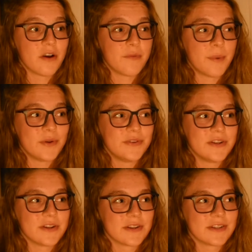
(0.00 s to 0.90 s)
I've
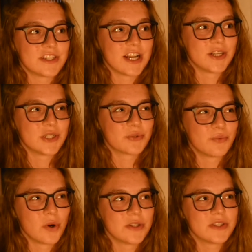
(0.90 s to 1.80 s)
posted on this challenge
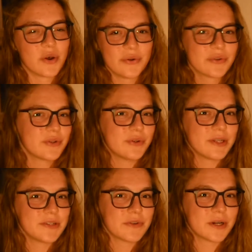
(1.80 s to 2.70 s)
was also a
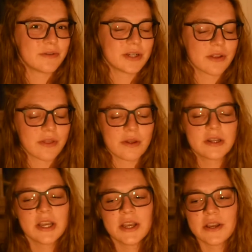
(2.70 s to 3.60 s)
24-hour
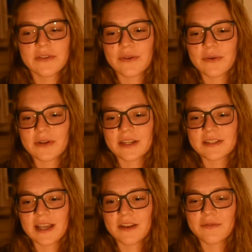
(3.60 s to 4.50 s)
readathon, so
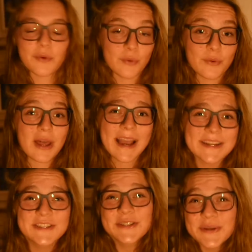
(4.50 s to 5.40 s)
it's kind of all
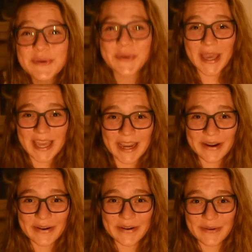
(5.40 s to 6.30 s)
I do
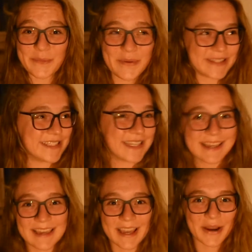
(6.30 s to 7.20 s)
here. Once a
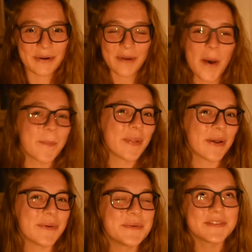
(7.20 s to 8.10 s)
year,
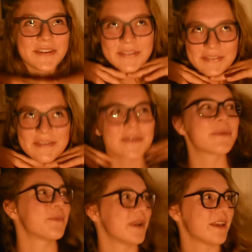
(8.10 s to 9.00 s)
upload just
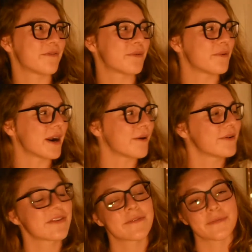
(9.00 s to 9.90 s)
24
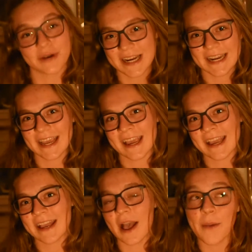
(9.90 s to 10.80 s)
hours of
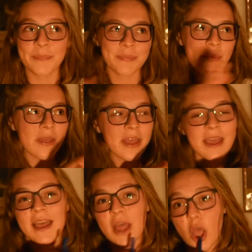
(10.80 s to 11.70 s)
reading.
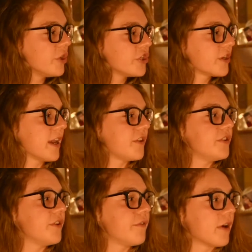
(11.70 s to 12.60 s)
We should get
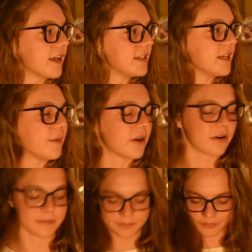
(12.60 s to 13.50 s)
to the fucking
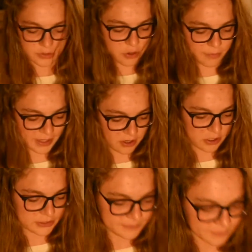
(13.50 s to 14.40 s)
TBR. Oh my god.